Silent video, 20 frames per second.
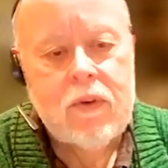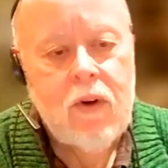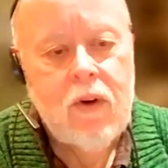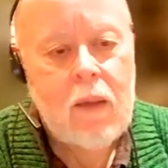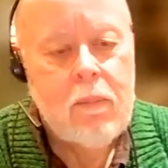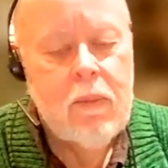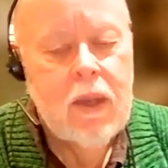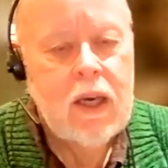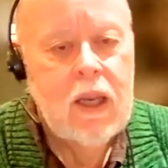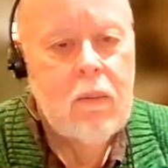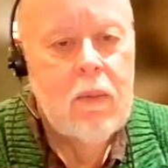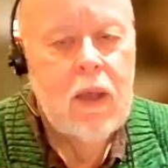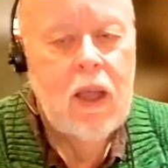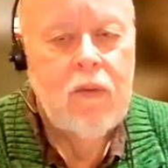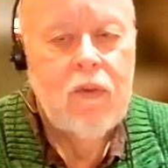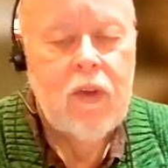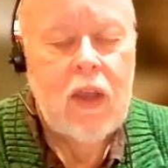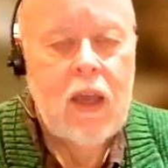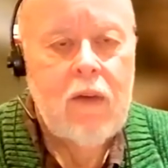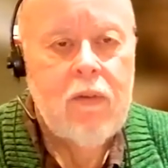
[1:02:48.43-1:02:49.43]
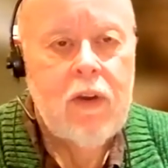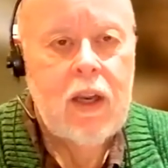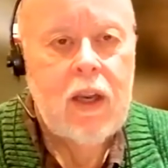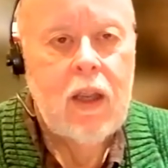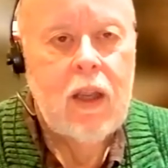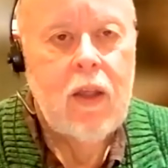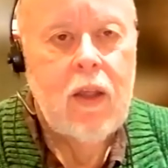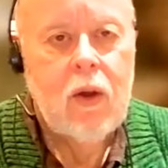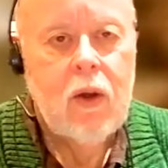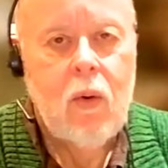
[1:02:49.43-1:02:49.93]
Drop me an email if you have
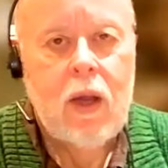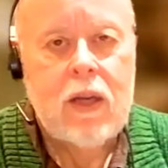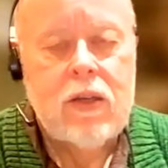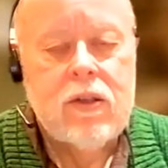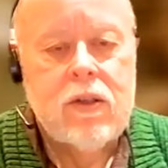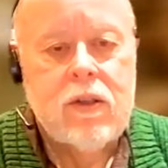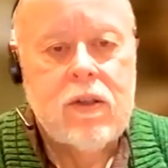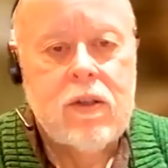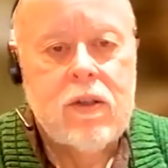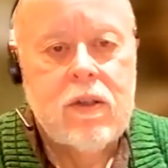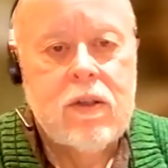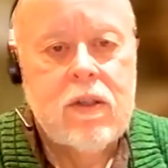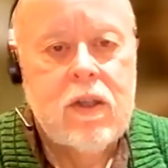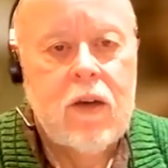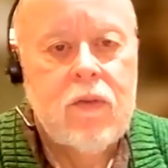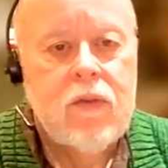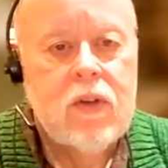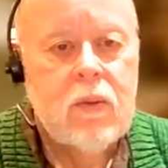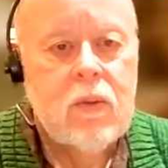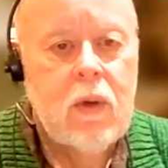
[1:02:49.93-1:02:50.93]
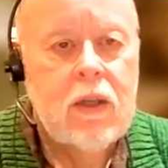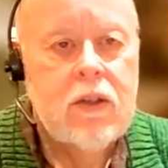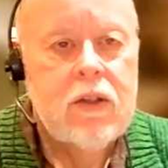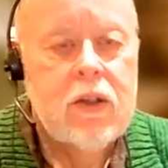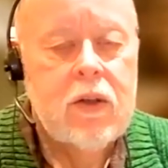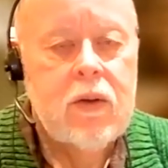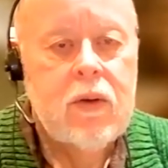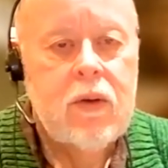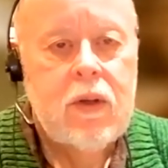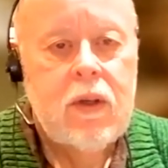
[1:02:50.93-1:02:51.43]
any other questions and stuff as well
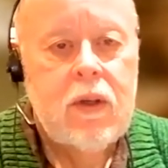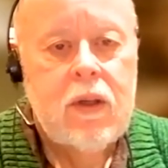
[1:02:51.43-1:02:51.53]
too.